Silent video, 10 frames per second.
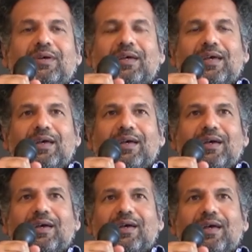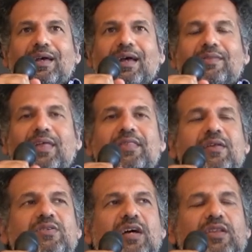That's amazing. Then
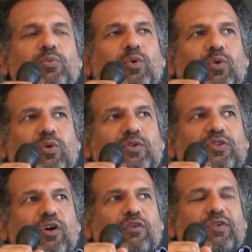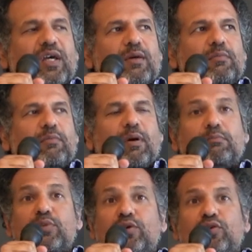there's other walls of
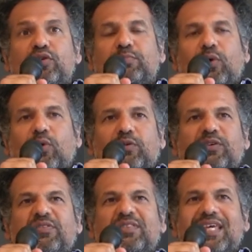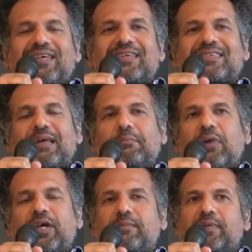mood board of things that
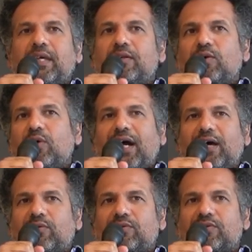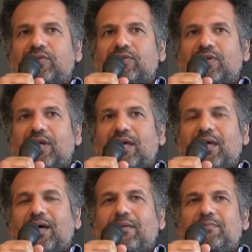might be in your house.
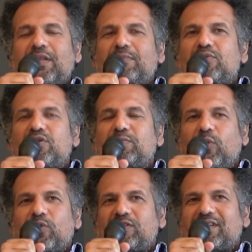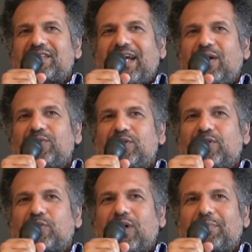Another mood boards of the town you
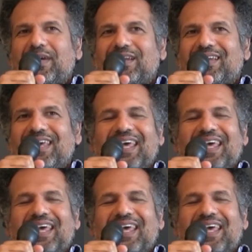grew up in.